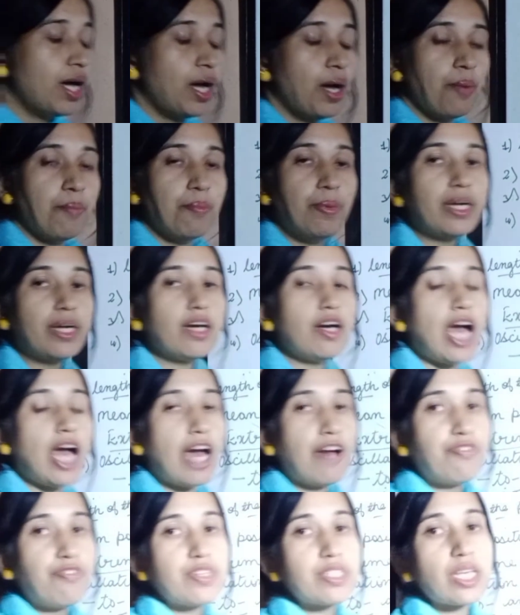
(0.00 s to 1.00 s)
Beta,
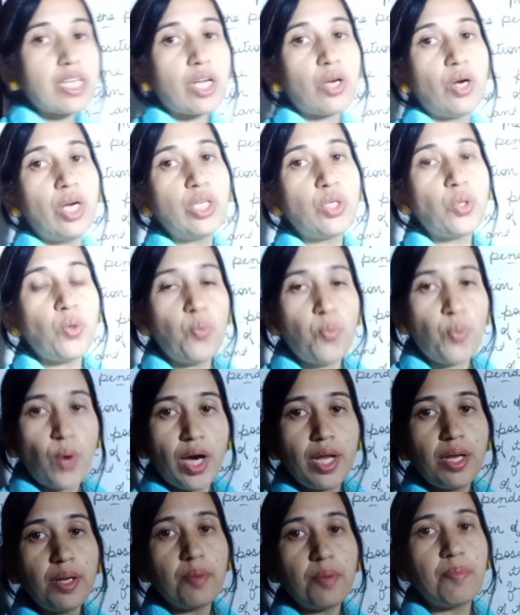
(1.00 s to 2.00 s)
F is equal to
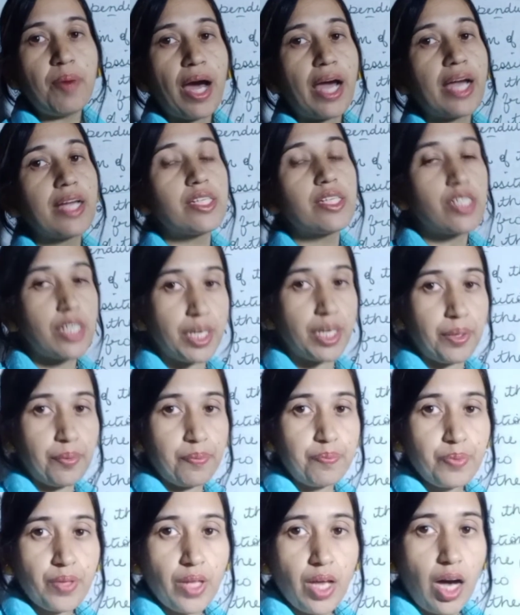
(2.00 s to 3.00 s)
1 by T.
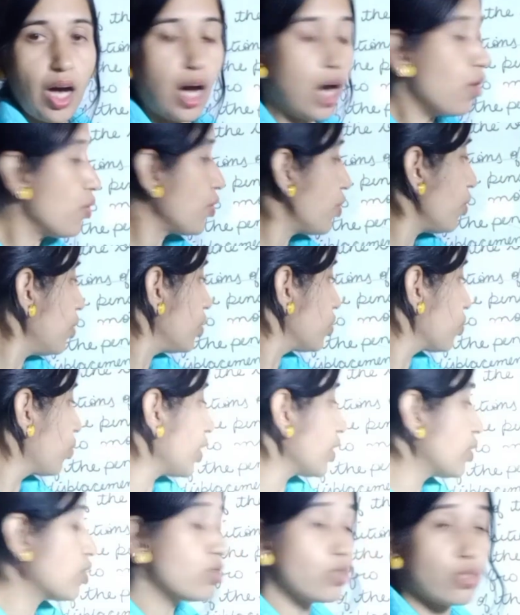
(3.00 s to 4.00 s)
How you are
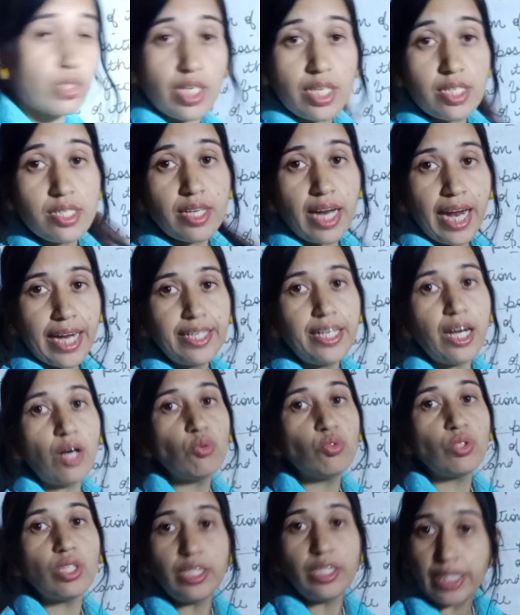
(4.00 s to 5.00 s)
going to do this? Write
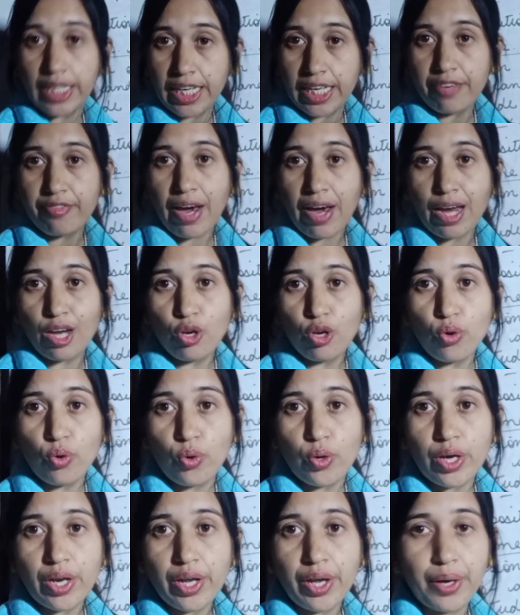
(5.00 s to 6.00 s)
down the T value
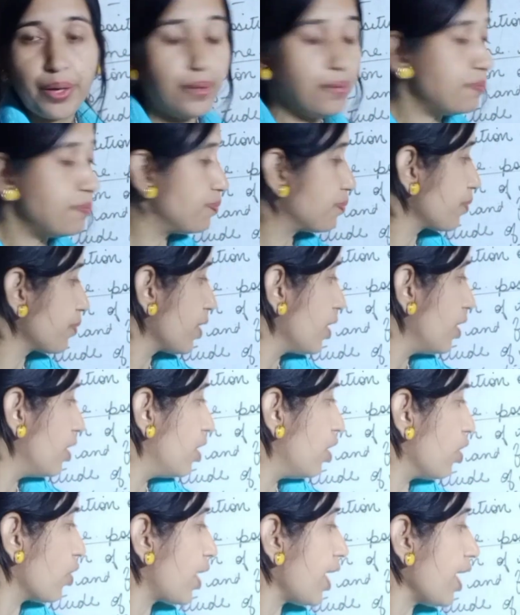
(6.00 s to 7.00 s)
over here.
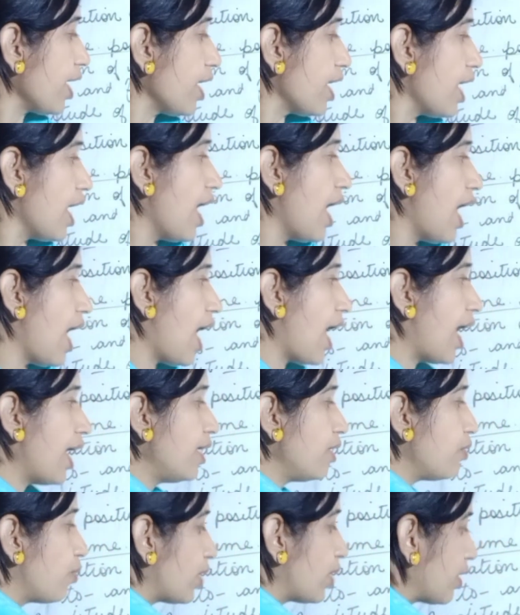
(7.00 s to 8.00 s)
Okay.
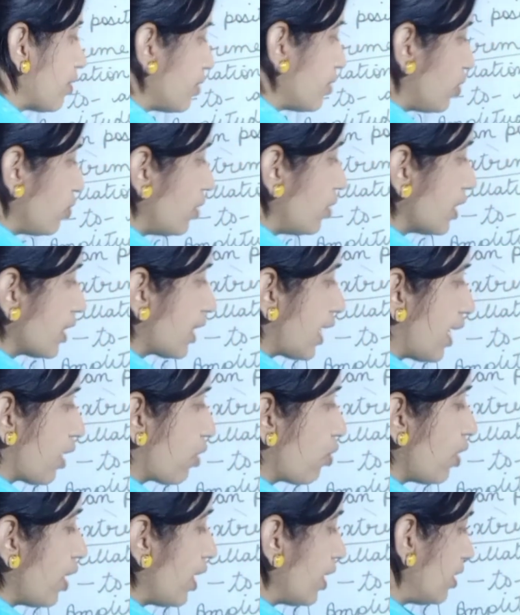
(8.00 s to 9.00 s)
And what you will
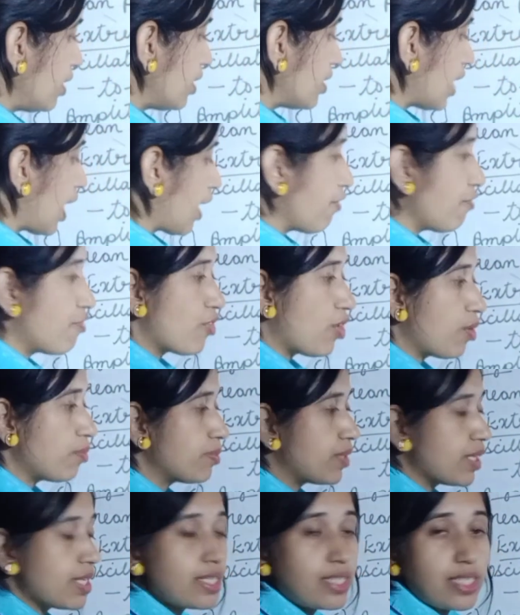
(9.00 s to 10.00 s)
calculate the time
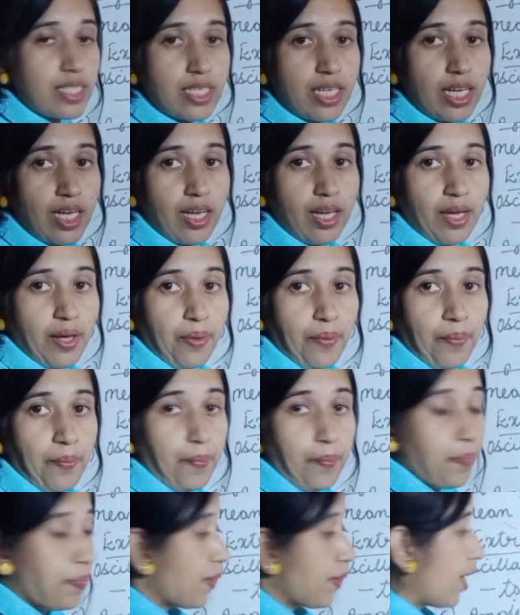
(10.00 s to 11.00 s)
from this
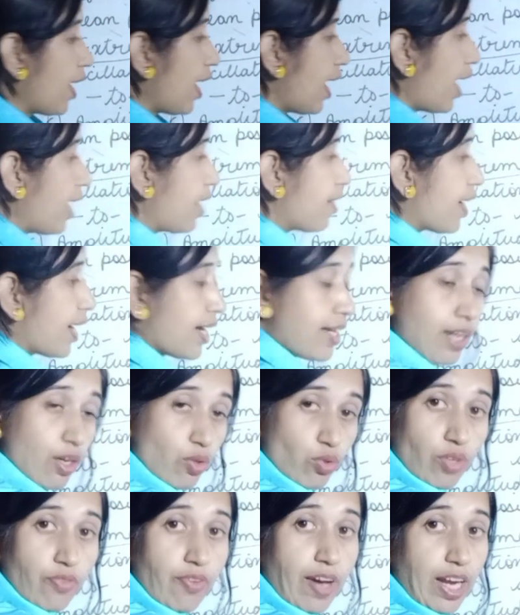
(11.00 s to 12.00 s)
and write
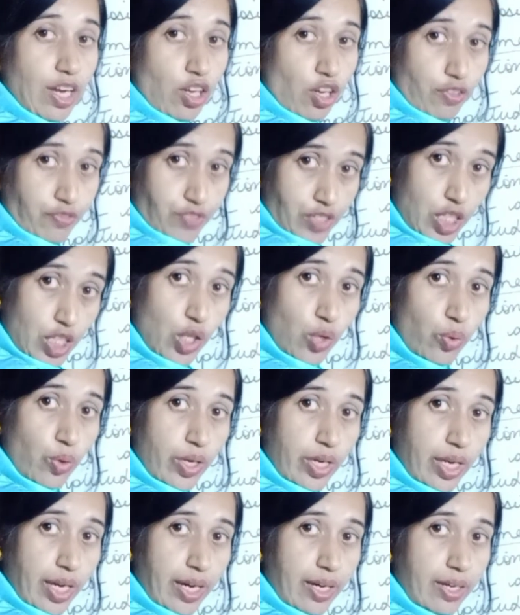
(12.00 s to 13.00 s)
down the value of T
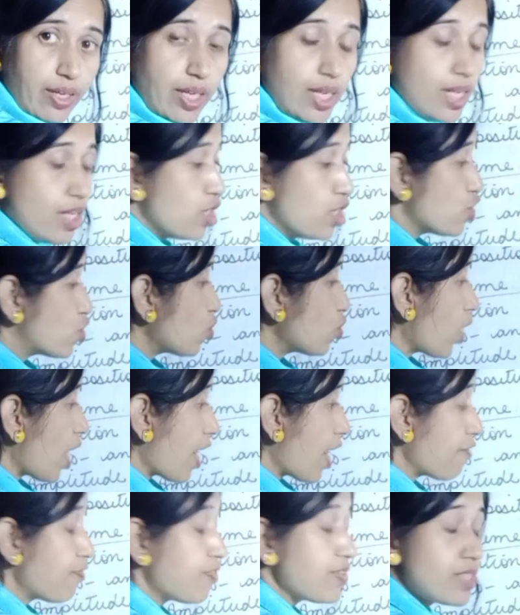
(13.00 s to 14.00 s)
over here. So,
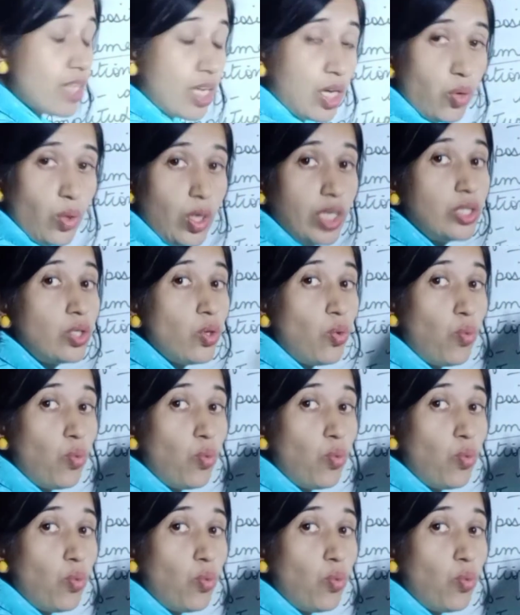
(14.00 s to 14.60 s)
F is equal to